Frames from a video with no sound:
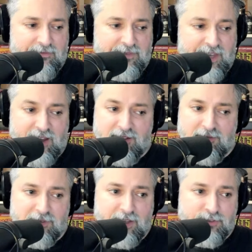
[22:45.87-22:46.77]
yeah.
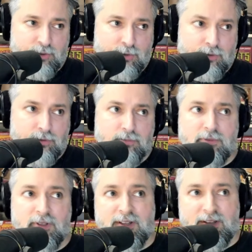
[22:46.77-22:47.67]
Left school,
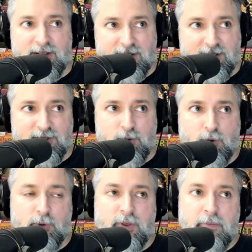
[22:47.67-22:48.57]

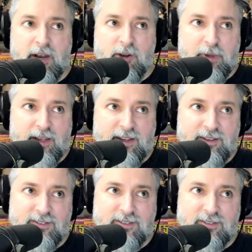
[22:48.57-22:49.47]
toured with a metal
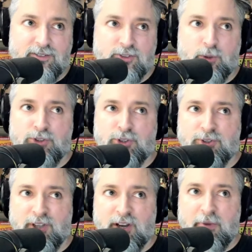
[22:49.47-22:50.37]
band, sold
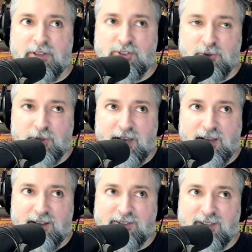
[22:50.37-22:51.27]
shirts out of my
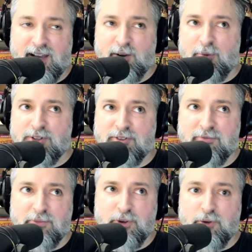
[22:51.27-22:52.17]
suitcase. I had a bunch of
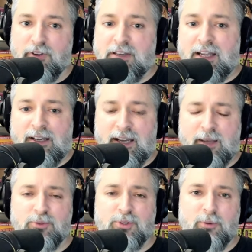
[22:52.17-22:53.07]
goofy
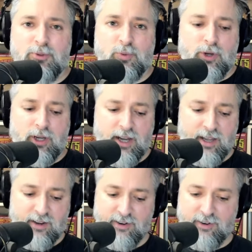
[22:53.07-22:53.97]
nicknames, and I was working
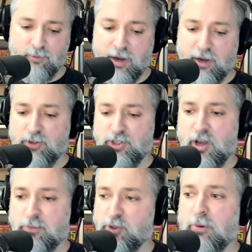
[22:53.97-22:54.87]
at a record
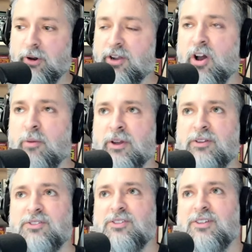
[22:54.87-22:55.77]
shop, Newbury
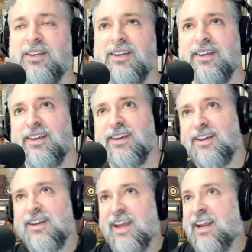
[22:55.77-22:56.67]
Comics.
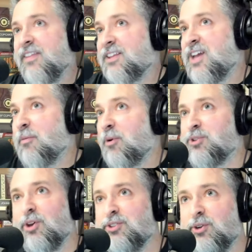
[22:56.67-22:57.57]
And at that time, I
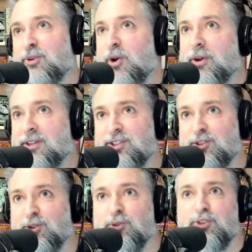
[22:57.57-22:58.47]
was also going
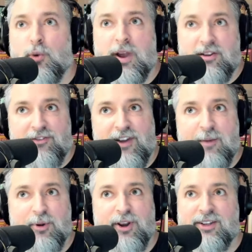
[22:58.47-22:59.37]
to Joanne
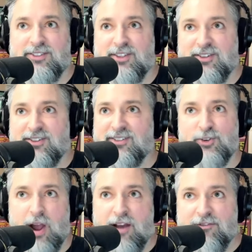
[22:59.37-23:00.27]
Fabrics and
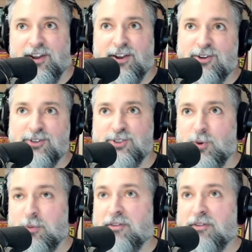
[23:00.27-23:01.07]
craft fairs. So when my